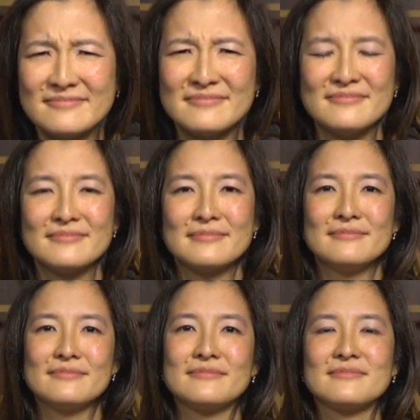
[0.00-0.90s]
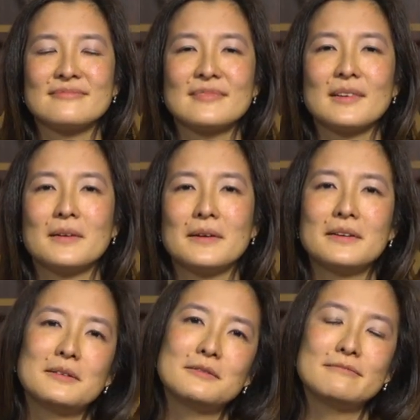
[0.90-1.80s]

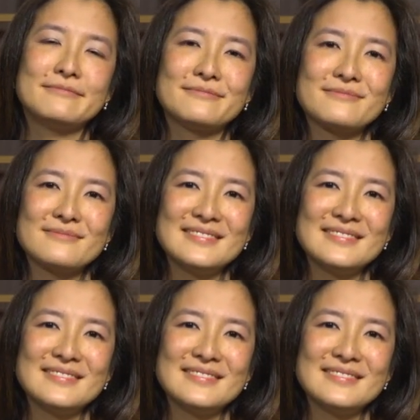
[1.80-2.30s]
This person isn't speaking.